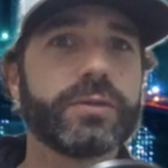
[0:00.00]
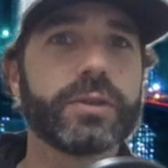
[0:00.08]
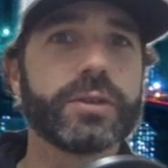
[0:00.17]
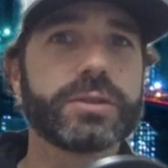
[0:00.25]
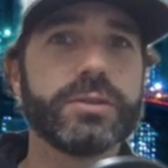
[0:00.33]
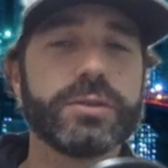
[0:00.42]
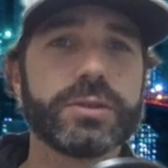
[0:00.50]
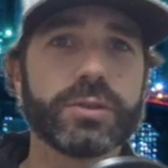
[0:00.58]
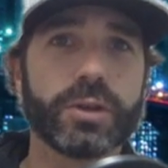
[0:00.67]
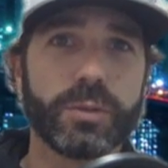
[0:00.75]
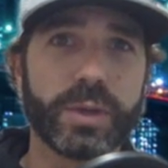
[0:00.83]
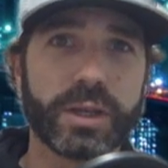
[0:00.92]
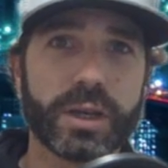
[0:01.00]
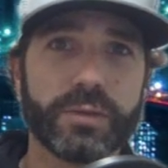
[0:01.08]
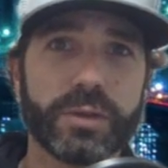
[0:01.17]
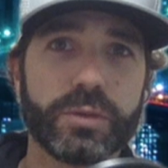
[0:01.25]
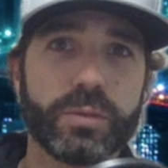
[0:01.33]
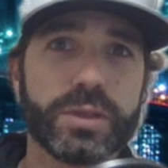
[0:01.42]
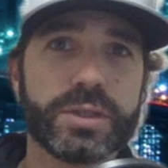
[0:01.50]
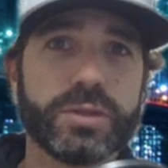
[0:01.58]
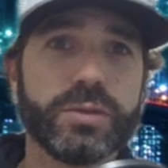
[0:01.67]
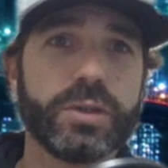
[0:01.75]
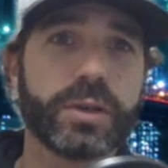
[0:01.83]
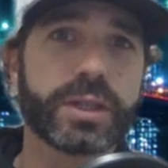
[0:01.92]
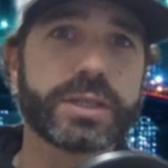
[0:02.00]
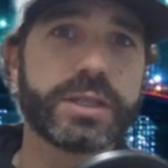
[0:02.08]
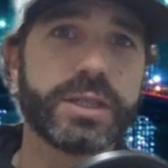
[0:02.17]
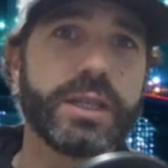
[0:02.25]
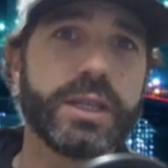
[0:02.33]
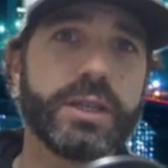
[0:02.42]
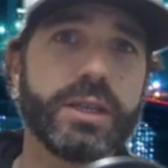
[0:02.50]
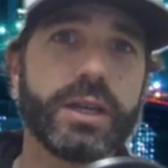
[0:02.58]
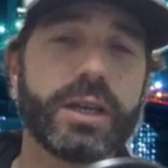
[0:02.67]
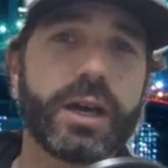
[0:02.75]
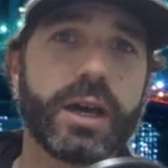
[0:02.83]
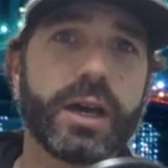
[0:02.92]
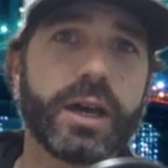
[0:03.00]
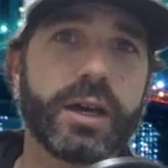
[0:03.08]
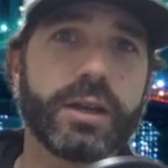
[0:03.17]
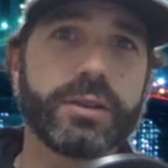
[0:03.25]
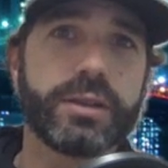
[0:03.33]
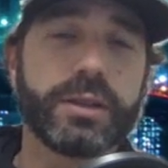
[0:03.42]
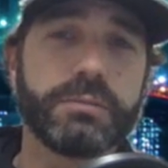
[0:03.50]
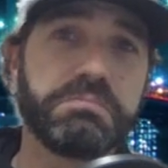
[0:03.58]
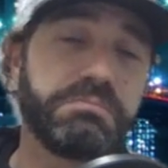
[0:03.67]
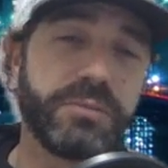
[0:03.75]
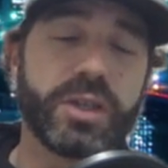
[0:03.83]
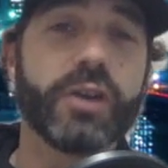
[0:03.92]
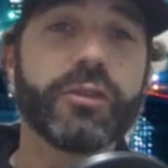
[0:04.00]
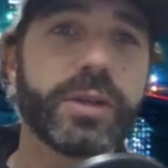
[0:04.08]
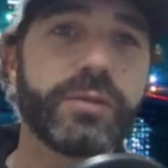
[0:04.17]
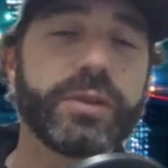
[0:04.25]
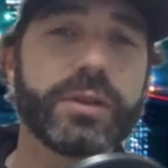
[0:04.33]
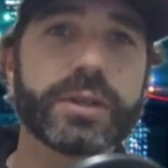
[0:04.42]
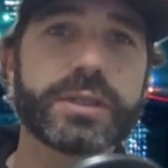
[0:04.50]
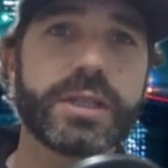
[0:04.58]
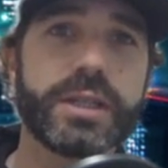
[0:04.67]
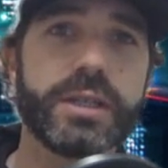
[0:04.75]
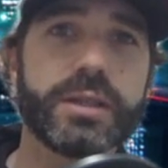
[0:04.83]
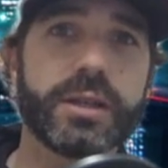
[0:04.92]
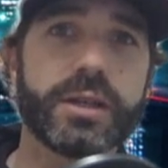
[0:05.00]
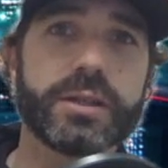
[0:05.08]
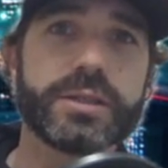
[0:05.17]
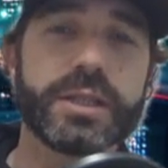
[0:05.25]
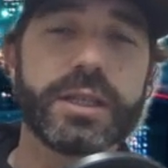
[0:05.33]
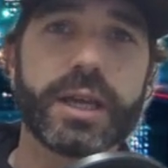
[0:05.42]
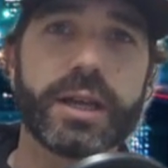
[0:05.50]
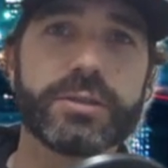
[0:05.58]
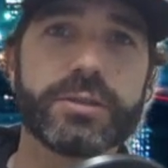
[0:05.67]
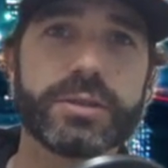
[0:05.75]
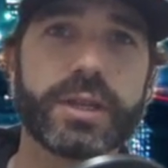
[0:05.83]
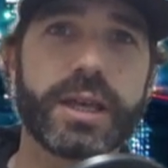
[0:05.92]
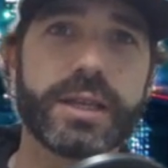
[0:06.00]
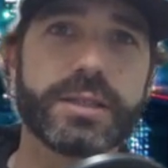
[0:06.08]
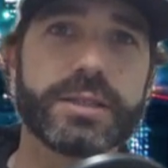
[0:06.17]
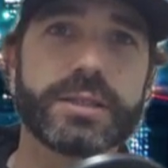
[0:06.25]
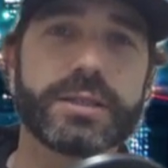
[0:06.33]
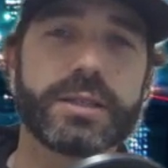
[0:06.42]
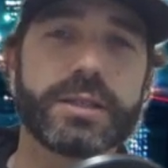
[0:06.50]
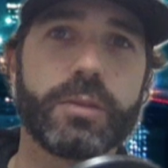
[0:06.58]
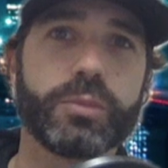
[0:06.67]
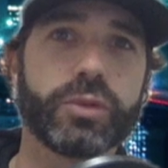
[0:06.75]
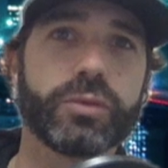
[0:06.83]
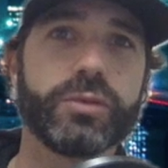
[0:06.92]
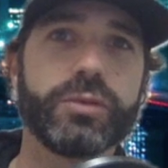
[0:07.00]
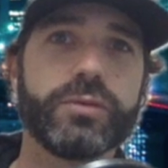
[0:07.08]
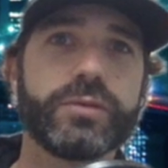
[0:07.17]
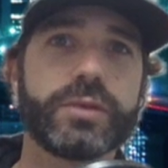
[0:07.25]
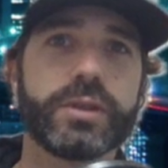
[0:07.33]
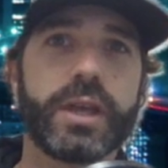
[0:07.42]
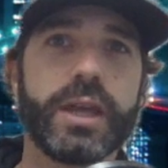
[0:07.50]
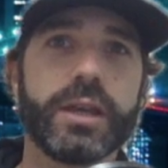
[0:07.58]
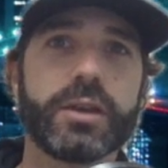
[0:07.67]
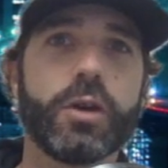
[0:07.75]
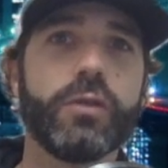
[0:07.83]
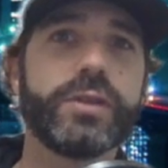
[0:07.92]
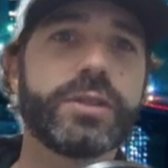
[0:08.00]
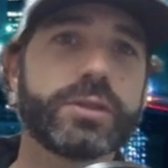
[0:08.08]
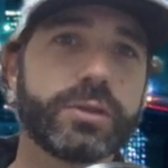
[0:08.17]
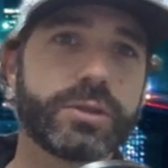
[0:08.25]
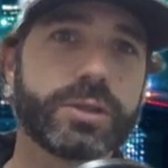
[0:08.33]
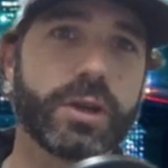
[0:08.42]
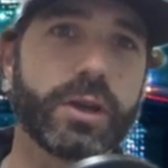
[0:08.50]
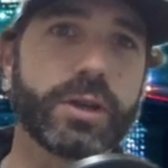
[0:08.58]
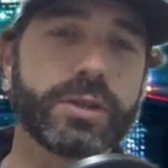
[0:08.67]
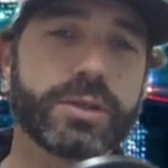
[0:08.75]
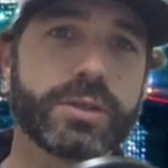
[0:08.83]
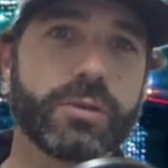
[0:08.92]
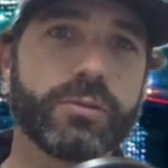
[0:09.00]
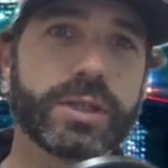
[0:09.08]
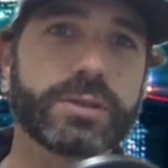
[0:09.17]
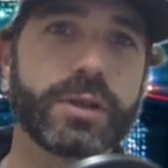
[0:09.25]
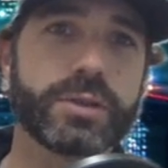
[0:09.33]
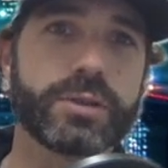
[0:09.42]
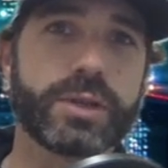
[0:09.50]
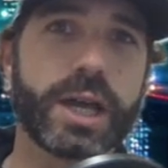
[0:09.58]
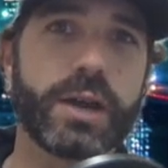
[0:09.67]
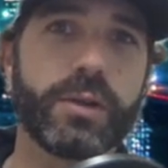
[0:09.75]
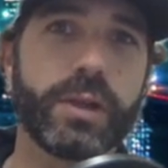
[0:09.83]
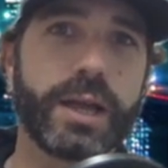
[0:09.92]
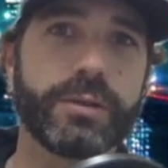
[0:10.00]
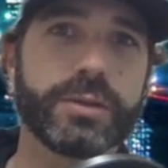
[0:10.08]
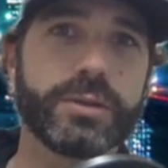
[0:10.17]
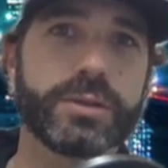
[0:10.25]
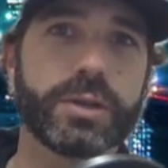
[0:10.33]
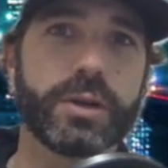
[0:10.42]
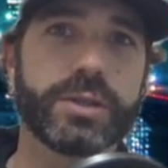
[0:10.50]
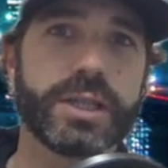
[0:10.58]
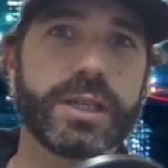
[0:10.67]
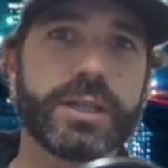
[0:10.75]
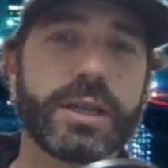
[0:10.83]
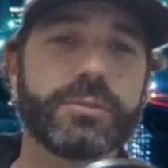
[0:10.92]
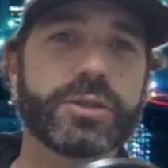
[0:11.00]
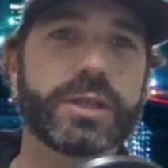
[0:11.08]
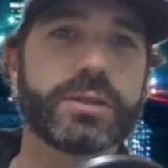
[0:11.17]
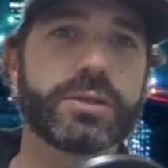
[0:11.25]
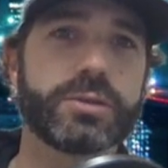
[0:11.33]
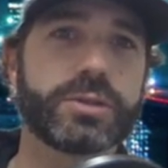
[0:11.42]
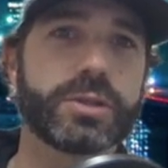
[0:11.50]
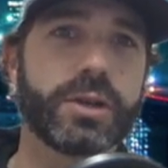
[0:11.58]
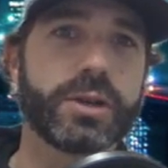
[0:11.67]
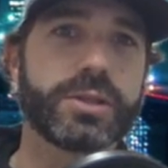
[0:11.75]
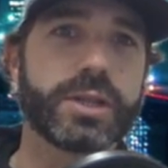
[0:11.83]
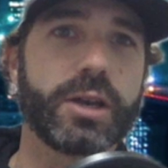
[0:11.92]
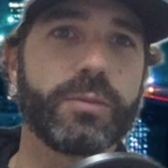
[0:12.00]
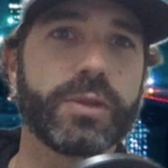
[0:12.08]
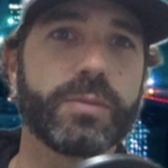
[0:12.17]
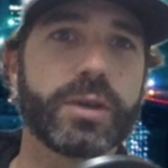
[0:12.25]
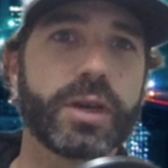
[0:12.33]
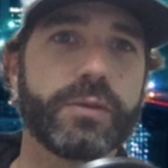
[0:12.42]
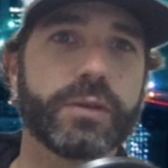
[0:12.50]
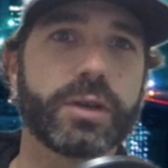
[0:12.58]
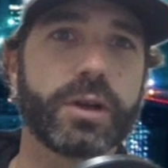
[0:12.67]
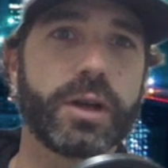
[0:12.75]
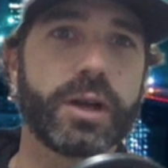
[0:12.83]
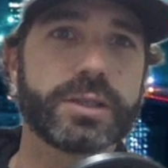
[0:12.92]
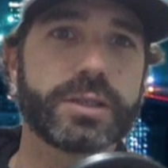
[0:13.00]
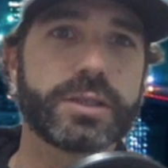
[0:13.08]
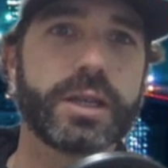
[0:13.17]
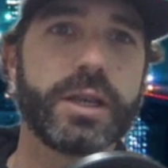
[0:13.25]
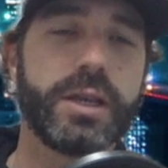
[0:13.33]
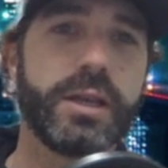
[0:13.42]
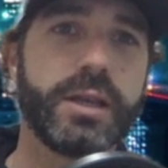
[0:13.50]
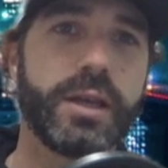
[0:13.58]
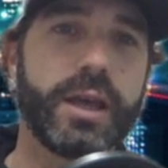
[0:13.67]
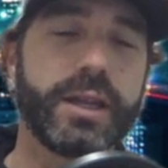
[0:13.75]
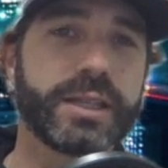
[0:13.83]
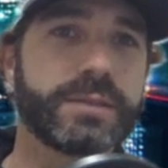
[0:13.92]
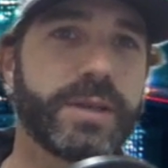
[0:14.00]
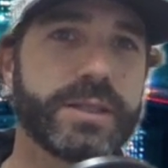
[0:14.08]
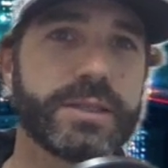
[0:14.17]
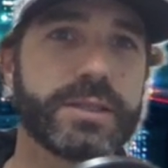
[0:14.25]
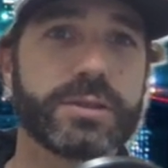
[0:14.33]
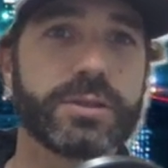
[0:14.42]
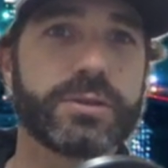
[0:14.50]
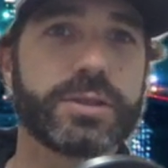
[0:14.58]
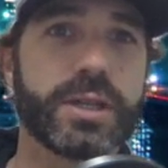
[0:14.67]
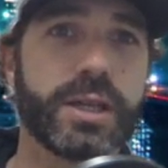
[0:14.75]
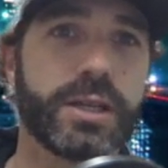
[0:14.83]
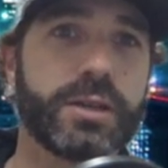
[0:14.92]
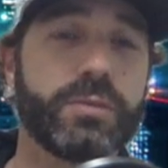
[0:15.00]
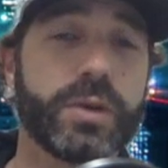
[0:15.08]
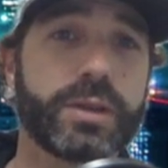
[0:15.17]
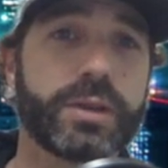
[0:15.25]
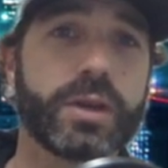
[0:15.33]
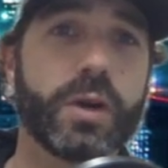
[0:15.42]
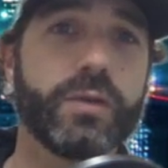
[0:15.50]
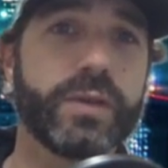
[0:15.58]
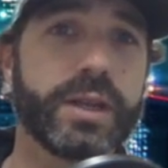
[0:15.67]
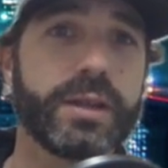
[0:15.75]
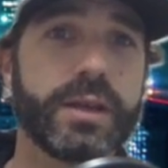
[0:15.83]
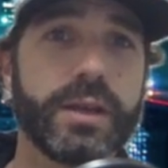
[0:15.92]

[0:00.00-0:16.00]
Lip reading: first news story we covered was New York City. The government of New York City, the city council, has approved a COVID surcharge. So restaurants are now allowed to charge a 10% surcharge to help them cover costs and expenses associated with COVID.